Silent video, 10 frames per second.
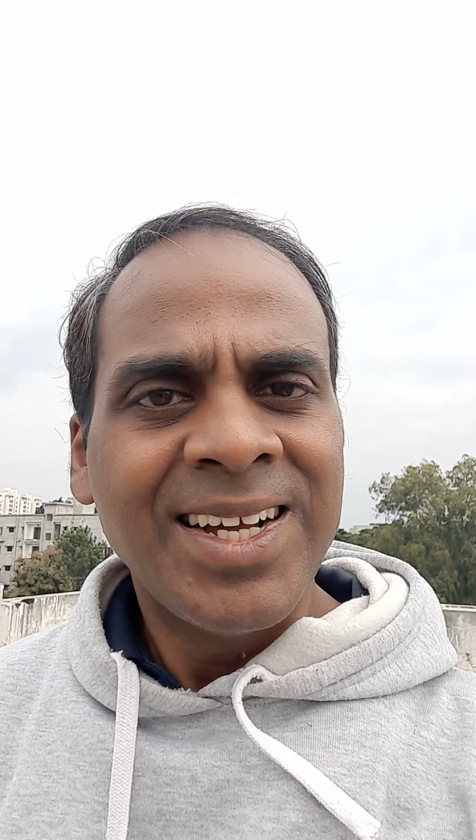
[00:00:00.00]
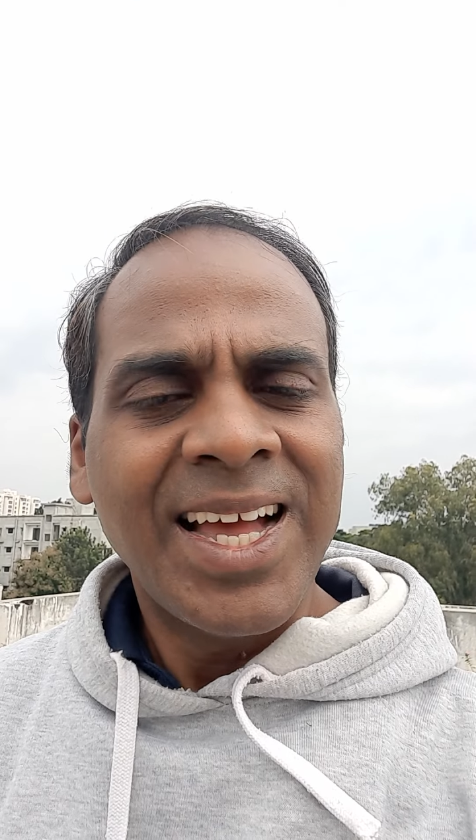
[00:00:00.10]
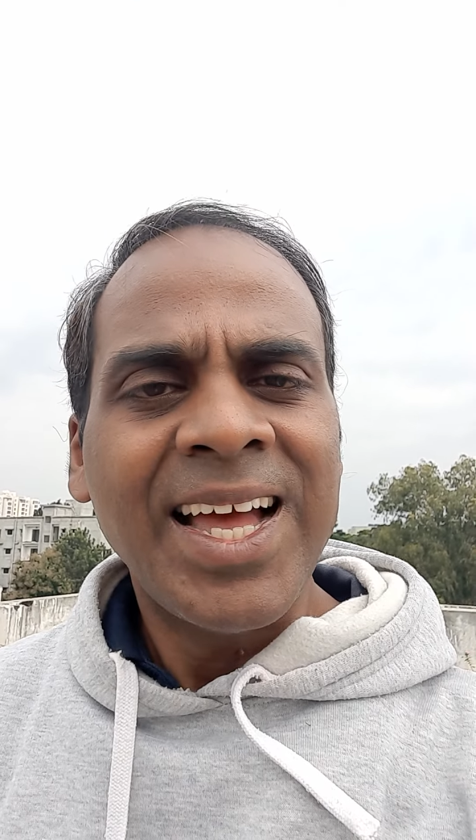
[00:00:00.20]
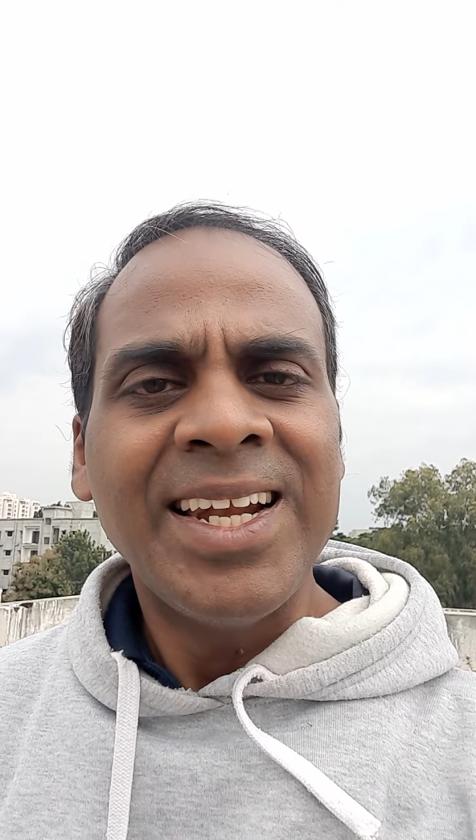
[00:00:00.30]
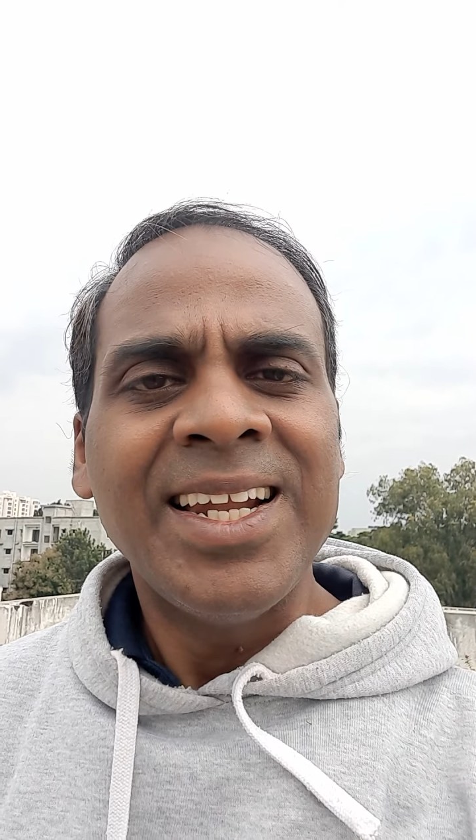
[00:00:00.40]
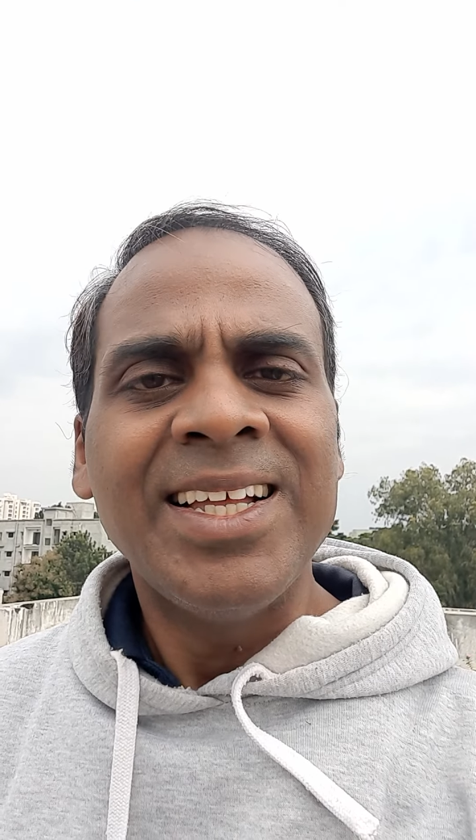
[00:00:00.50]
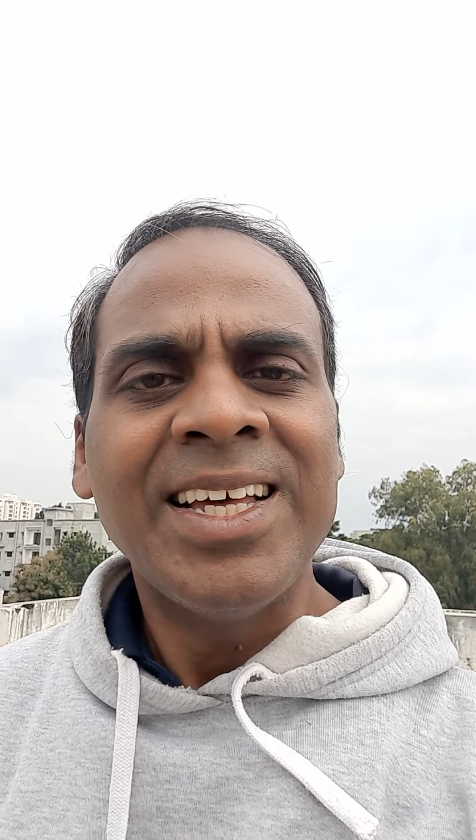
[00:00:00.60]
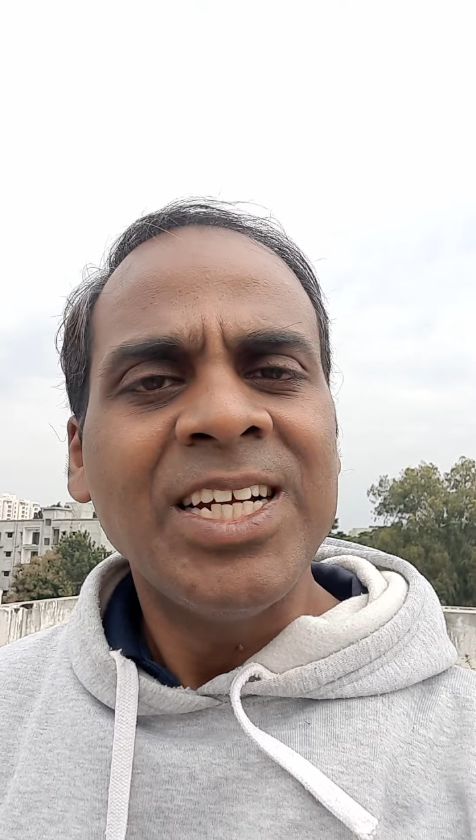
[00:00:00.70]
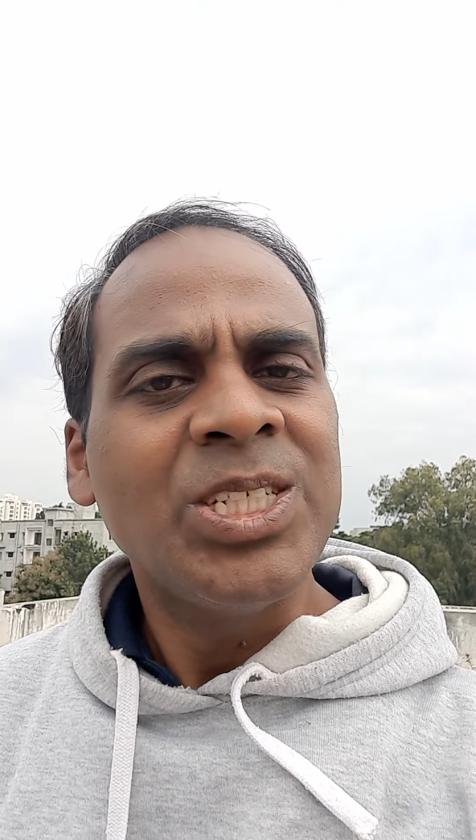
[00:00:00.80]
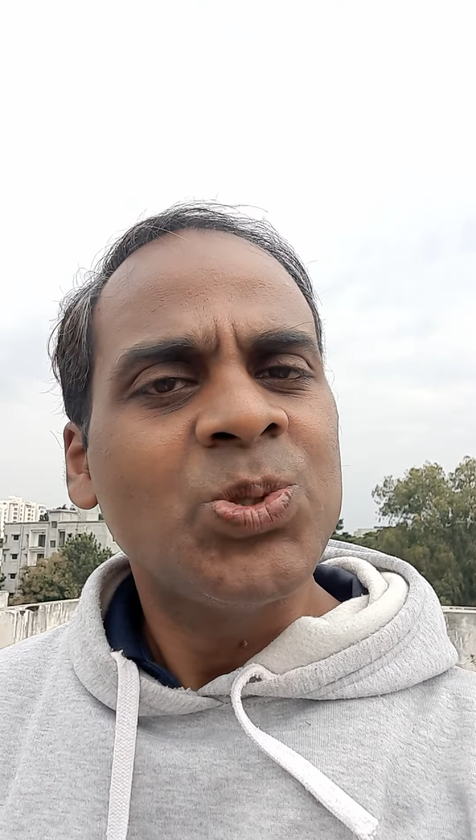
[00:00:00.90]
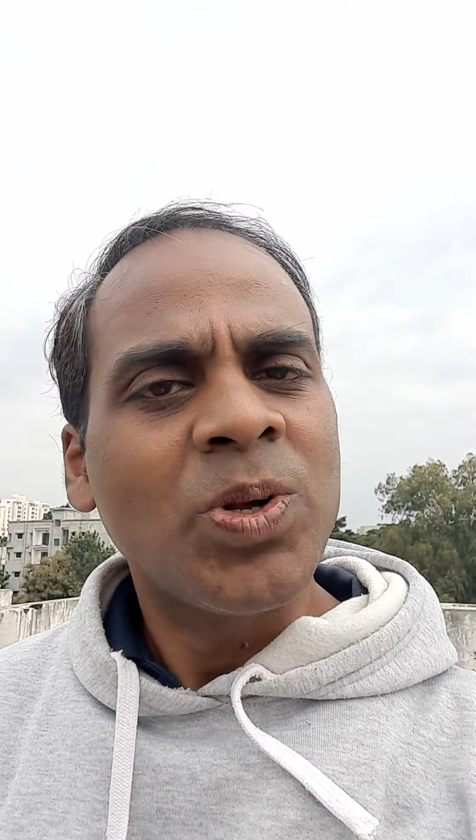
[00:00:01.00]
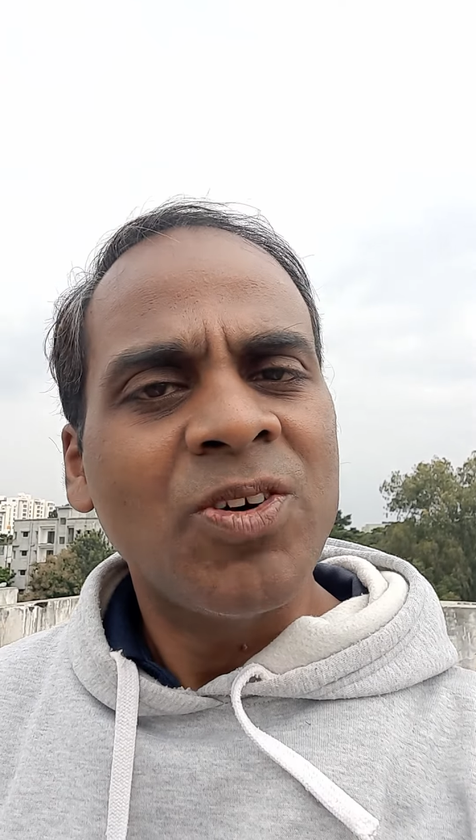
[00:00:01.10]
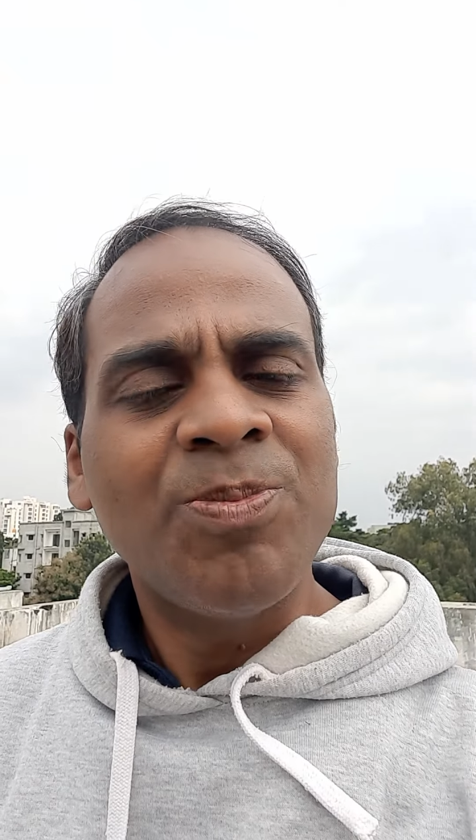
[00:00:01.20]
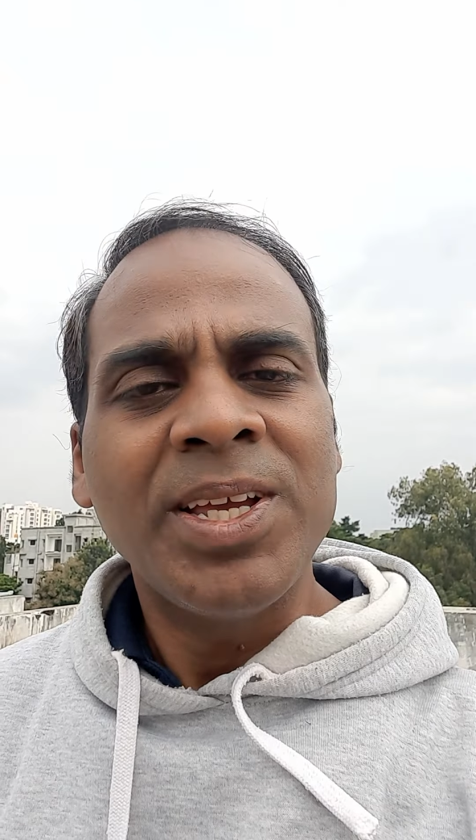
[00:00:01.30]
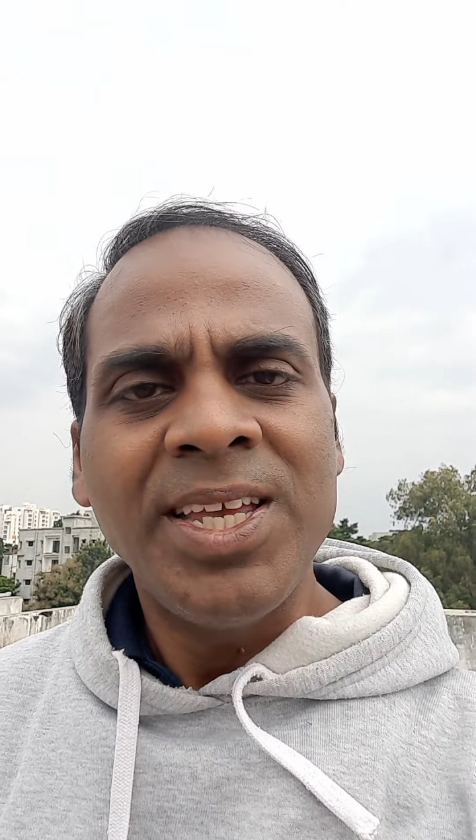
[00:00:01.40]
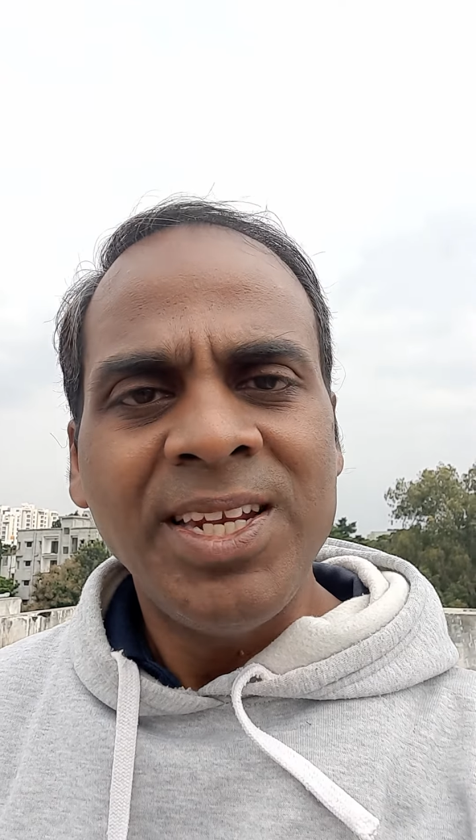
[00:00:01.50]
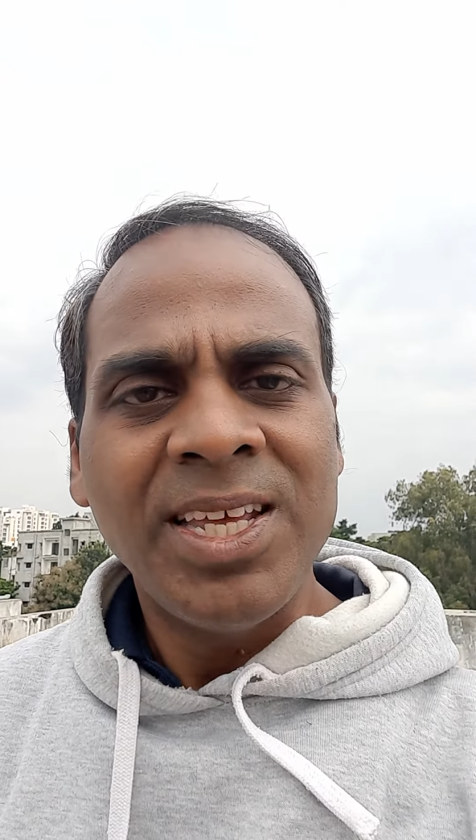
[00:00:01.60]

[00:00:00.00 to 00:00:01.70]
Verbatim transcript: And that is one of my key